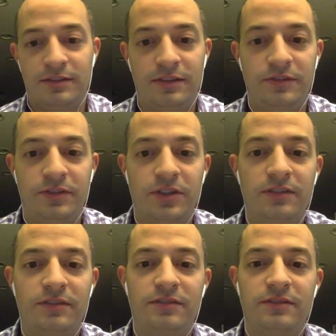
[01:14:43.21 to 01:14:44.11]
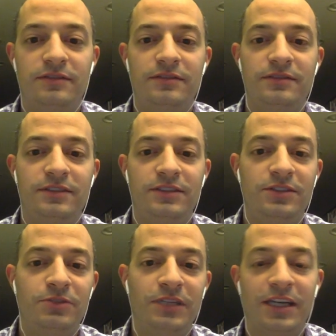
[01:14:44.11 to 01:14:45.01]
if you're
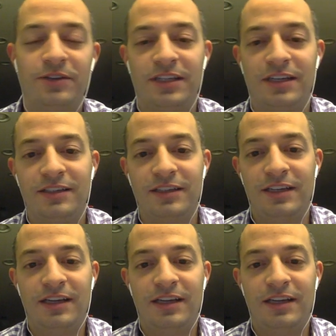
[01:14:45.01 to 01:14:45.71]
Greek out there.